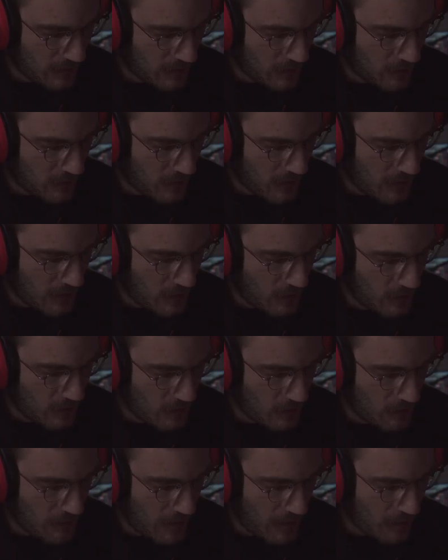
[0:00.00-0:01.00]
grey
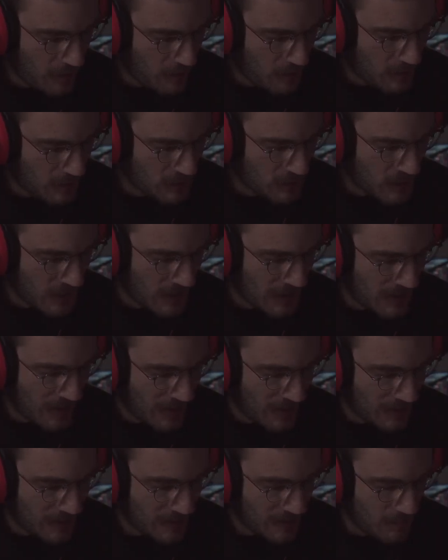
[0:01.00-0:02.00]
hooded man with a
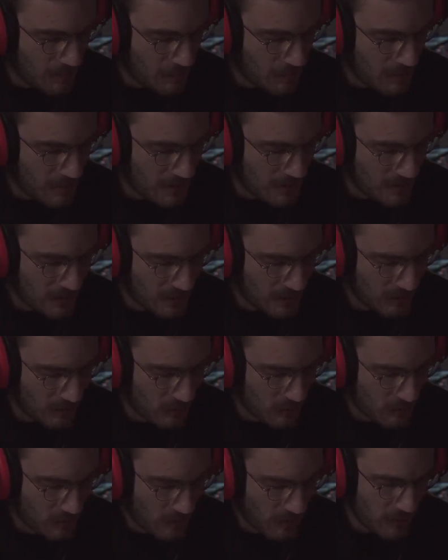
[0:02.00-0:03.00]
gigantic meat cleaver
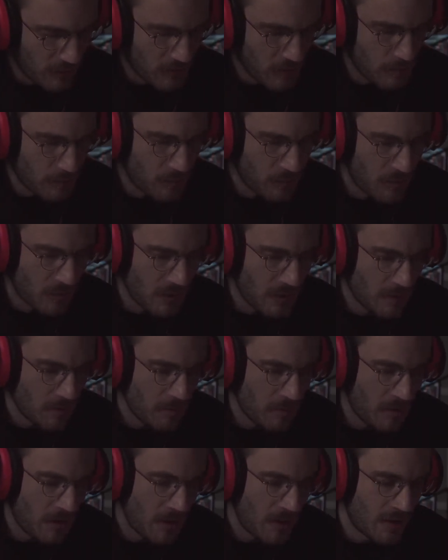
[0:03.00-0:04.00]
brought the pretty
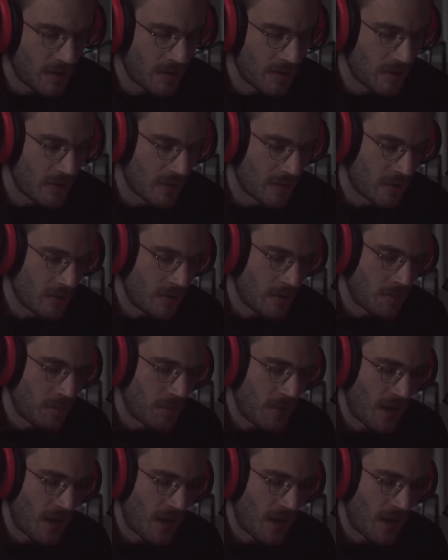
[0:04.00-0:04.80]
blonde girl